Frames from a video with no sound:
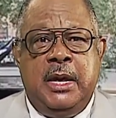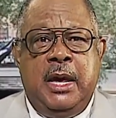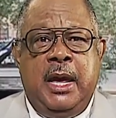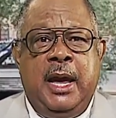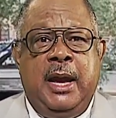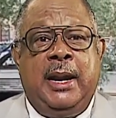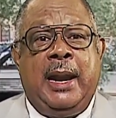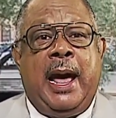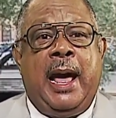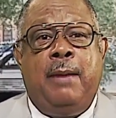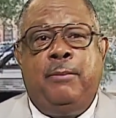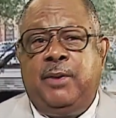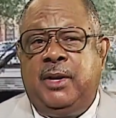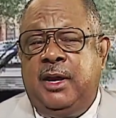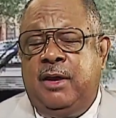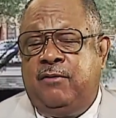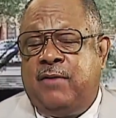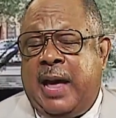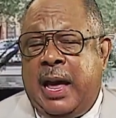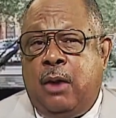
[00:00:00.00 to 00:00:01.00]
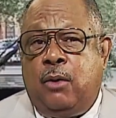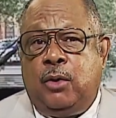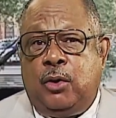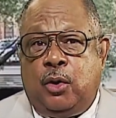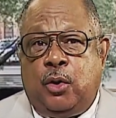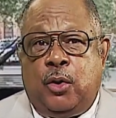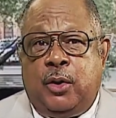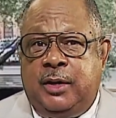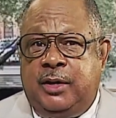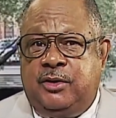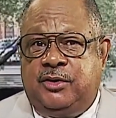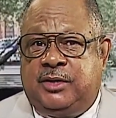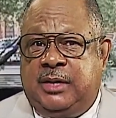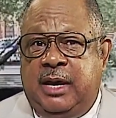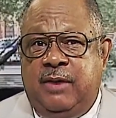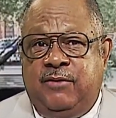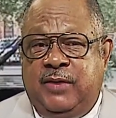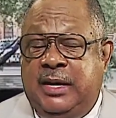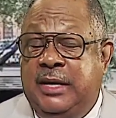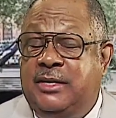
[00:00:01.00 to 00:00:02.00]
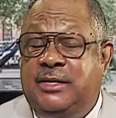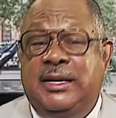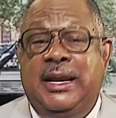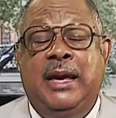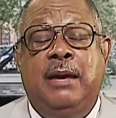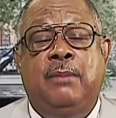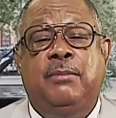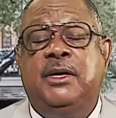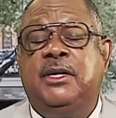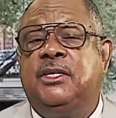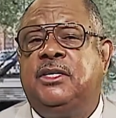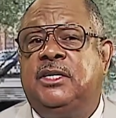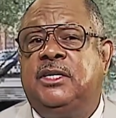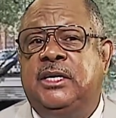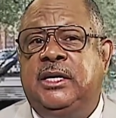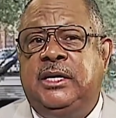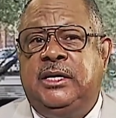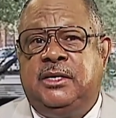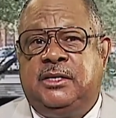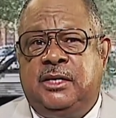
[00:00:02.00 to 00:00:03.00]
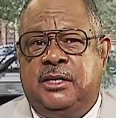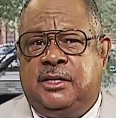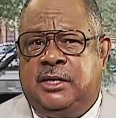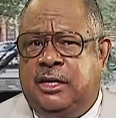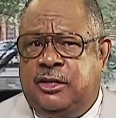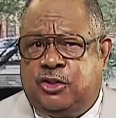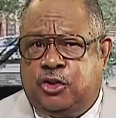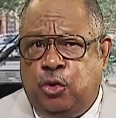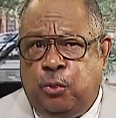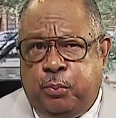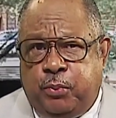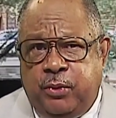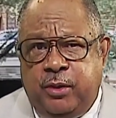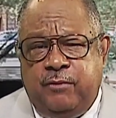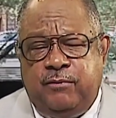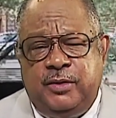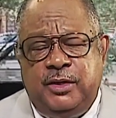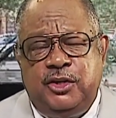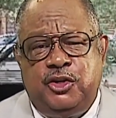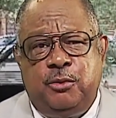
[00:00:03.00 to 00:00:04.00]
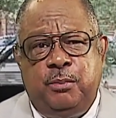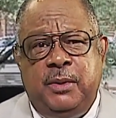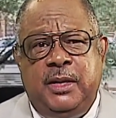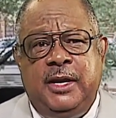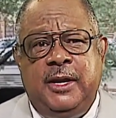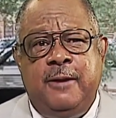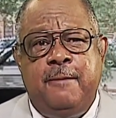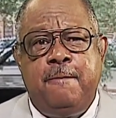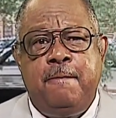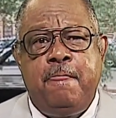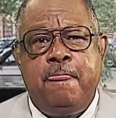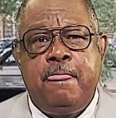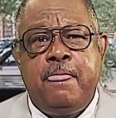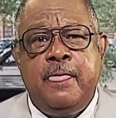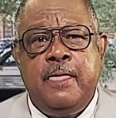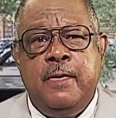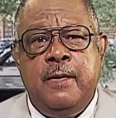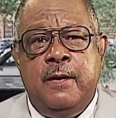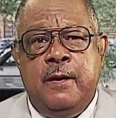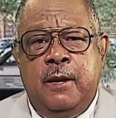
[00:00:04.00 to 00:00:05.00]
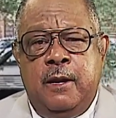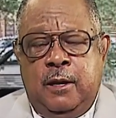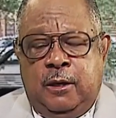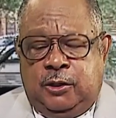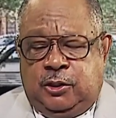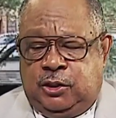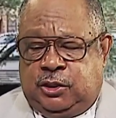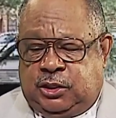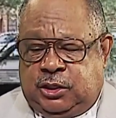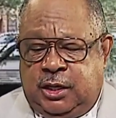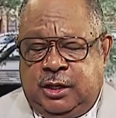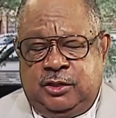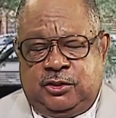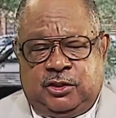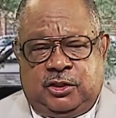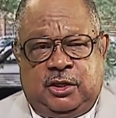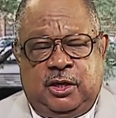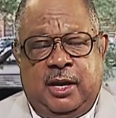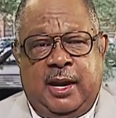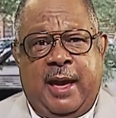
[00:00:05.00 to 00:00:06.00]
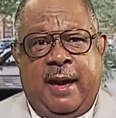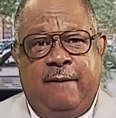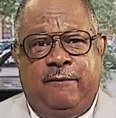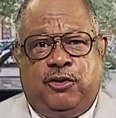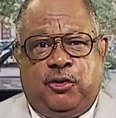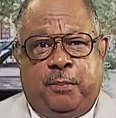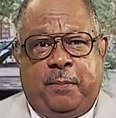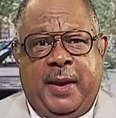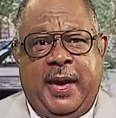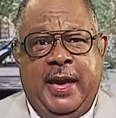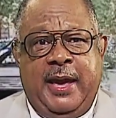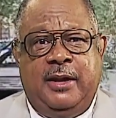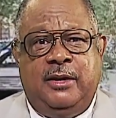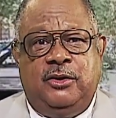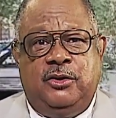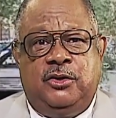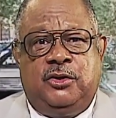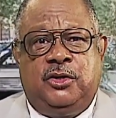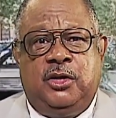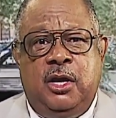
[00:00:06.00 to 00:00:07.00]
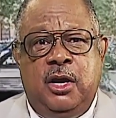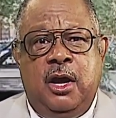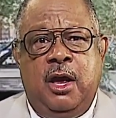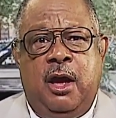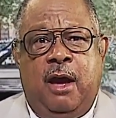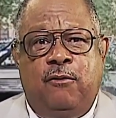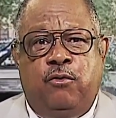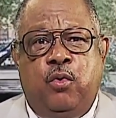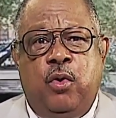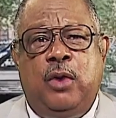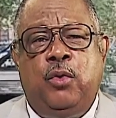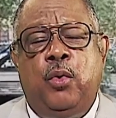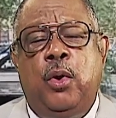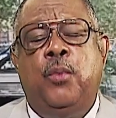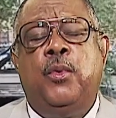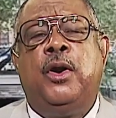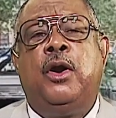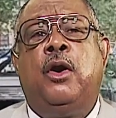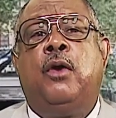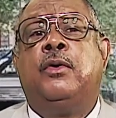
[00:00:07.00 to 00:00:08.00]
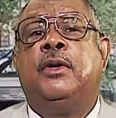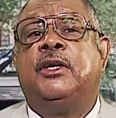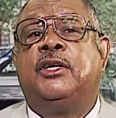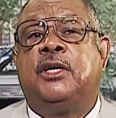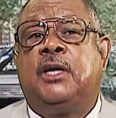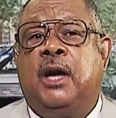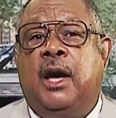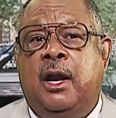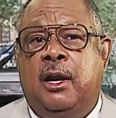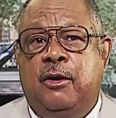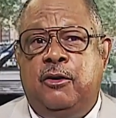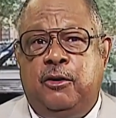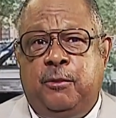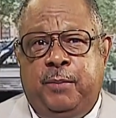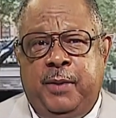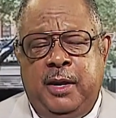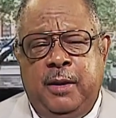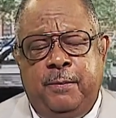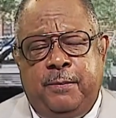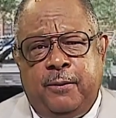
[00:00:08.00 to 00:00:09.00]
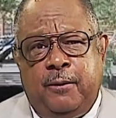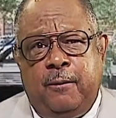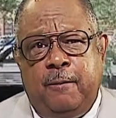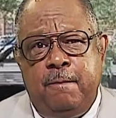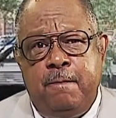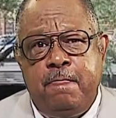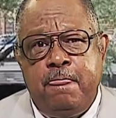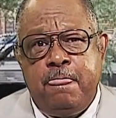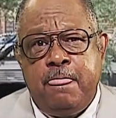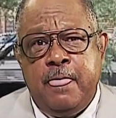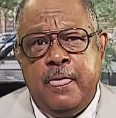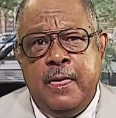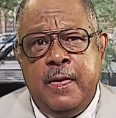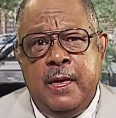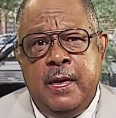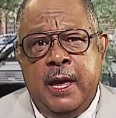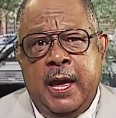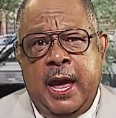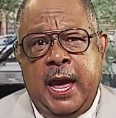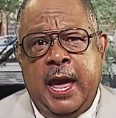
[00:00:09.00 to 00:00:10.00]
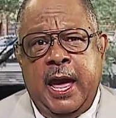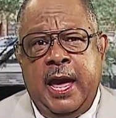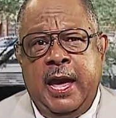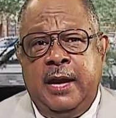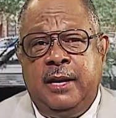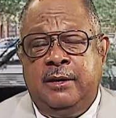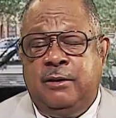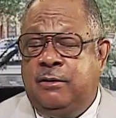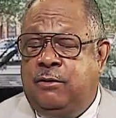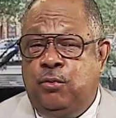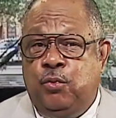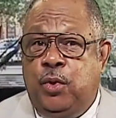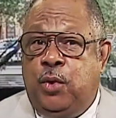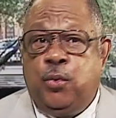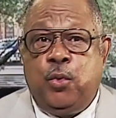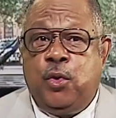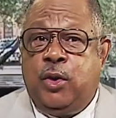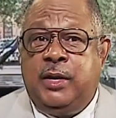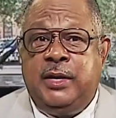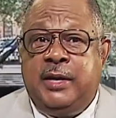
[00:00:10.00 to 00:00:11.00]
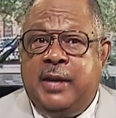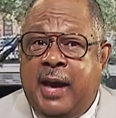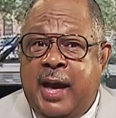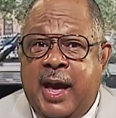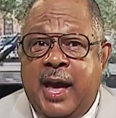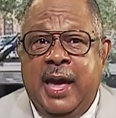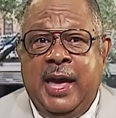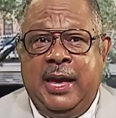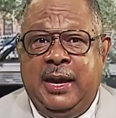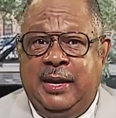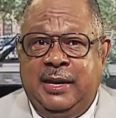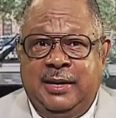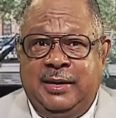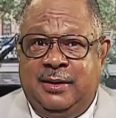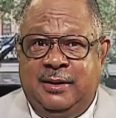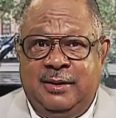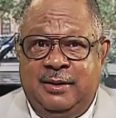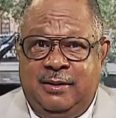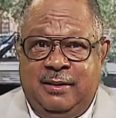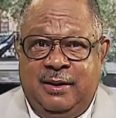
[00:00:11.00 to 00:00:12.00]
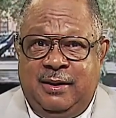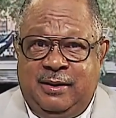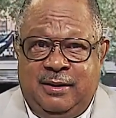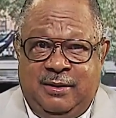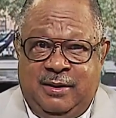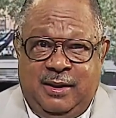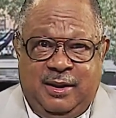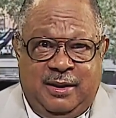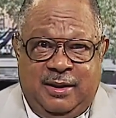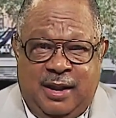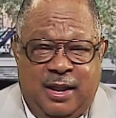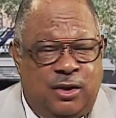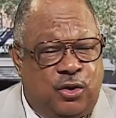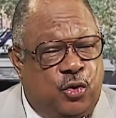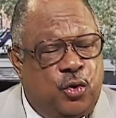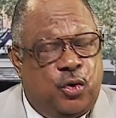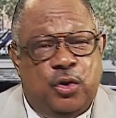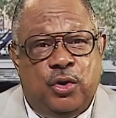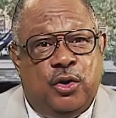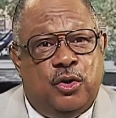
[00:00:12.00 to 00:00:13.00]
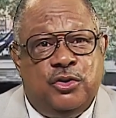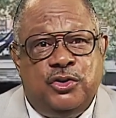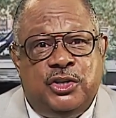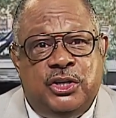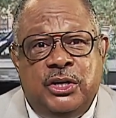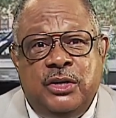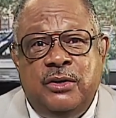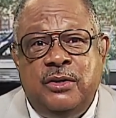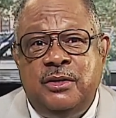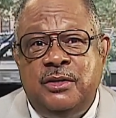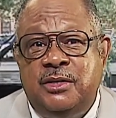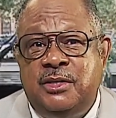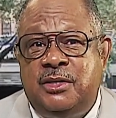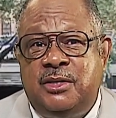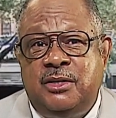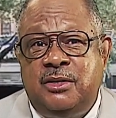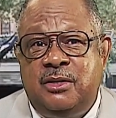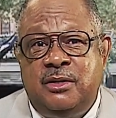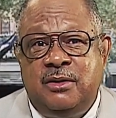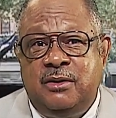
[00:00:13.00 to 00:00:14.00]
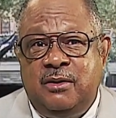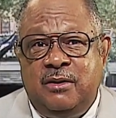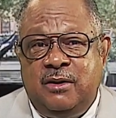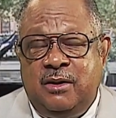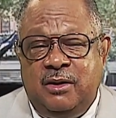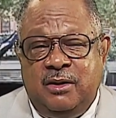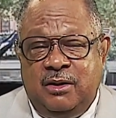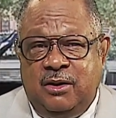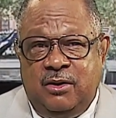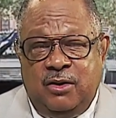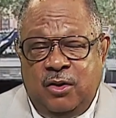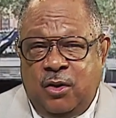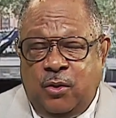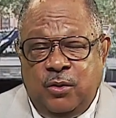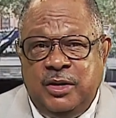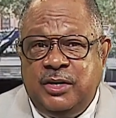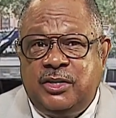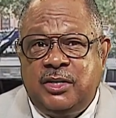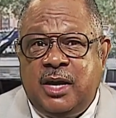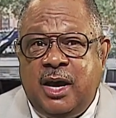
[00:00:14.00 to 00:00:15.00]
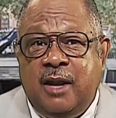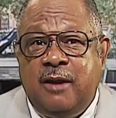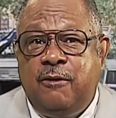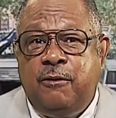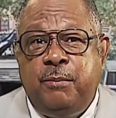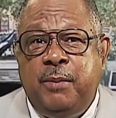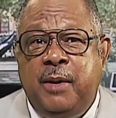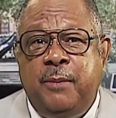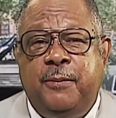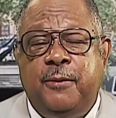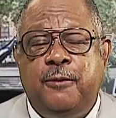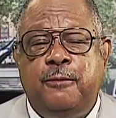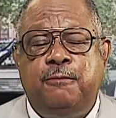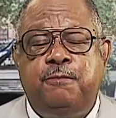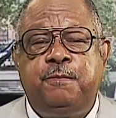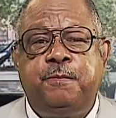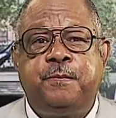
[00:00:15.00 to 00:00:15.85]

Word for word: And I believe our Lord and Savior, his name is Jesus, has so privileged me to touch the lifespans of when we were known as colored people. And we weren't dying during those years uh, known as colored people.